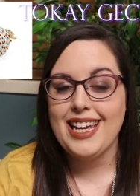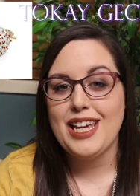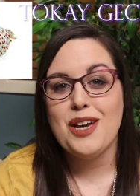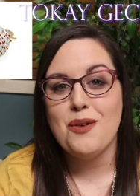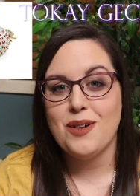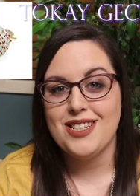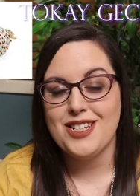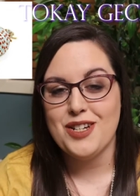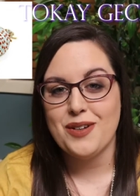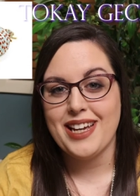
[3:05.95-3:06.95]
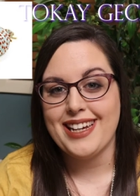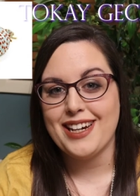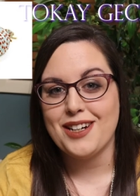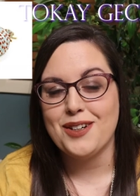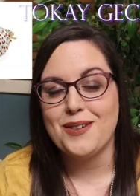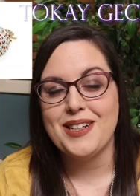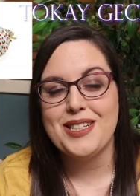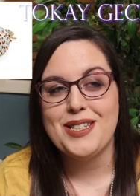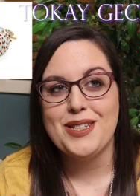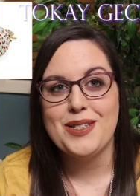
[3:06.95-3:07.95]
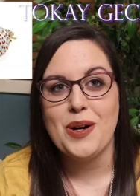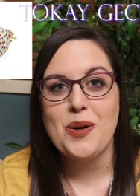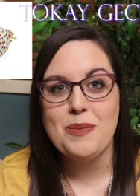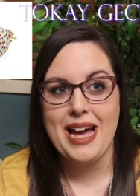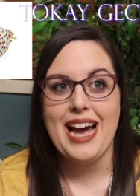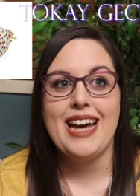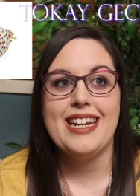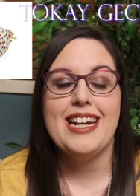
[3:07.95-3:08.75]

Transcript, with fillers: He wants a tokay gecko so bad,